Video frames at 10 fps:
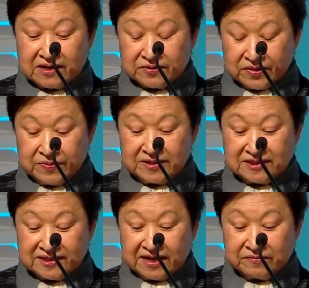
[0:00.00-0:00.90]
urban
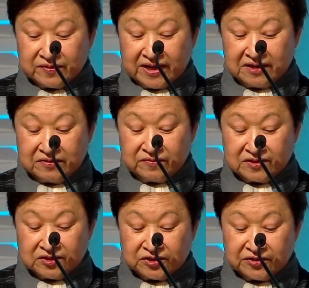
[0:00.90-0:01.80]
state-related
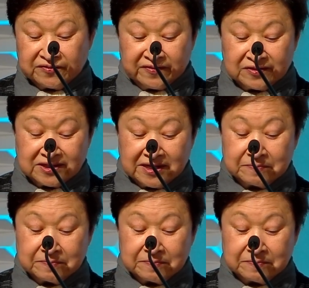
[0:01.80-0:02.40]
research university.